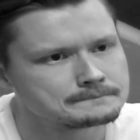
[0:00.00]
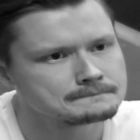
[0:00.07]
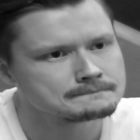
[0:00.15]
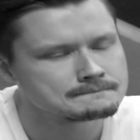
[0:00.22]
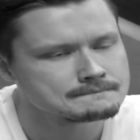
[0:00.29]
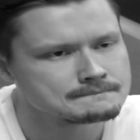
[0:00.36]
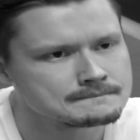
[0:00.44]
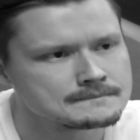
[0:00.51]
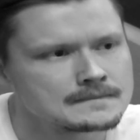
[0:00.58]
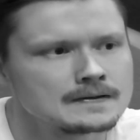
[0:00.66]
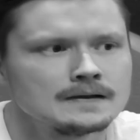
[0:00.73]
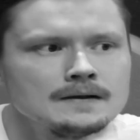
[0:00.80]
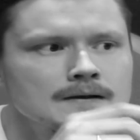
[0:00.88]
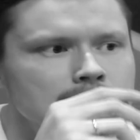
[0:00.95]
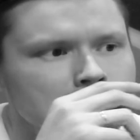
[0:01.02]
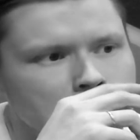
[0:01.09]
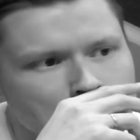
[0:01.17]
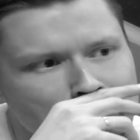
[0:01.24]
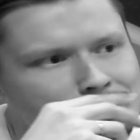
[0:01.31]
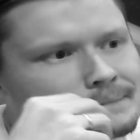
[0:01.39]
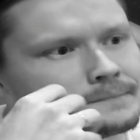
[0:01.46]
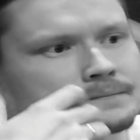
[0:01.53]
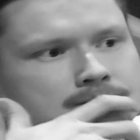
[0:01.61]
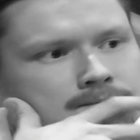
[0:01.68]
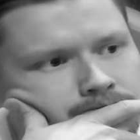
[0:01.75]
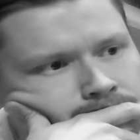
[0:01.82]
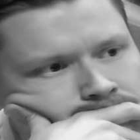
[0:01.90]
So what do you see
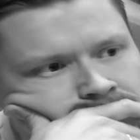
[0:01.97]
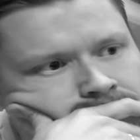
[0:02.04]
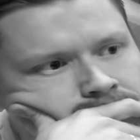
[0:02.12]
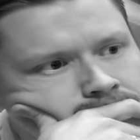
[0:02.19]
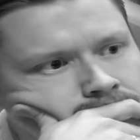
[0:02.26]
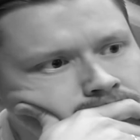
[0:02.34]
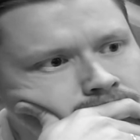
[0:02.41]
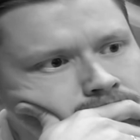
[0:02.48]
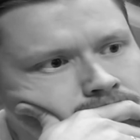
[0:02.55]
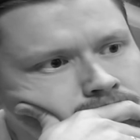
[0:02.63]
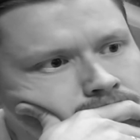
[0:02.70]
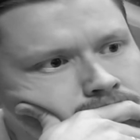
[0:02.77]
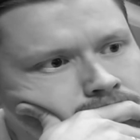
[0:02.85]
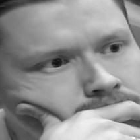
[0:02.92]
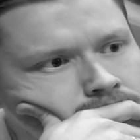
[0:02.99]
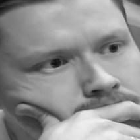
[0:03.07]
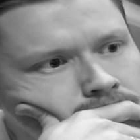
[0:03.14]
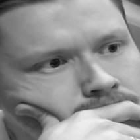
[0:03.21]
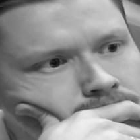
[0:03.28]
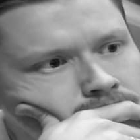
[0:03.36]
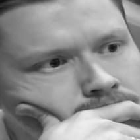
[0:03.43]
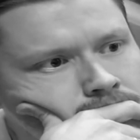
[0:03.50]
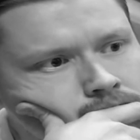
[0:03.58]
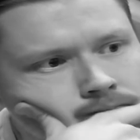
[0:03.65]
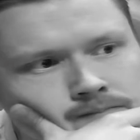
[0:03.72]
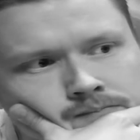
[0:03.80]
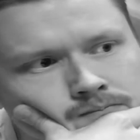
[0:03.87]
yourself as a band? Pop, rock?
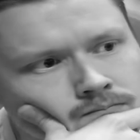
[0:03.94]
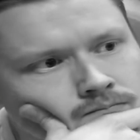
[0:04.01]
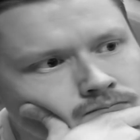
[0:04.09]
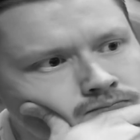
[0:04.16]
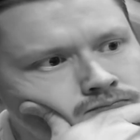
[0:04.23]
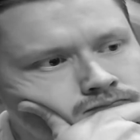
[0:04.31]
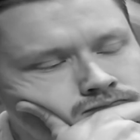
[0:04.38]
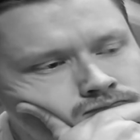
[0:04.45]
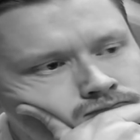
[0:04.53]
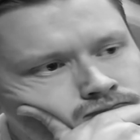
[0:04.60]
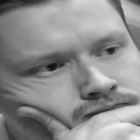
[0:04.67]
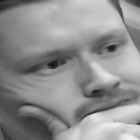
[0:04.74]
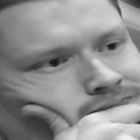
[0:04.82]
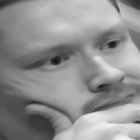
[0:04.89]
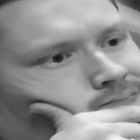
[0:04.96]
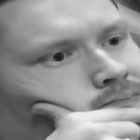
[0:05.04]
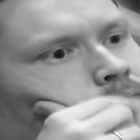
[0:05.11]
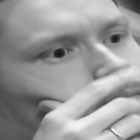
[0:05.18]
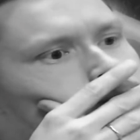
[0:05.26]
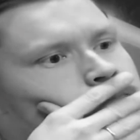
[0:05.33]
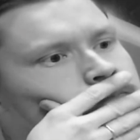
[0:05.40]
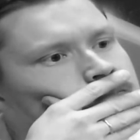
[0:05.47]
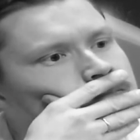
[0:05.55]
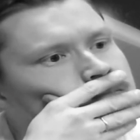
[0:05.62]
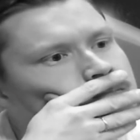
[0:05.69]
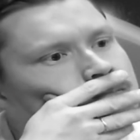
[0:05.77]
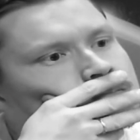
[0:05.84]
Because the last album was more
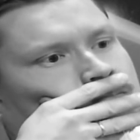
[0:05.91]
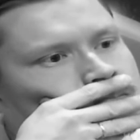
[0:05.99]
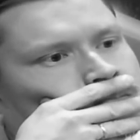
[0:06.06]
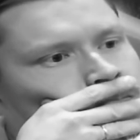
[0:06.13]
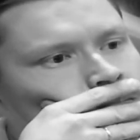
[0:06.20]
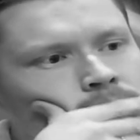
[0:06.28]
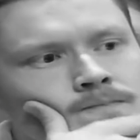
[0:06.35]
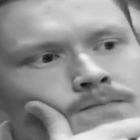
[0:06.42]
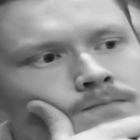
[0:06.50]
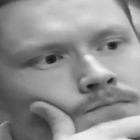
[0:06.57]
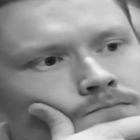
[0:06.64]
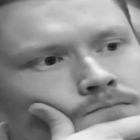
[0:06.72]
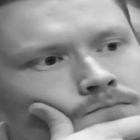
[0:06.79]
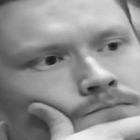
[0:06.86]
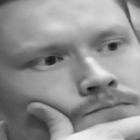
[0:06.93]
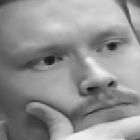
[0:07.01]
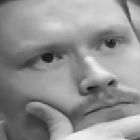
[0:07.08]
pop, before it was more rock.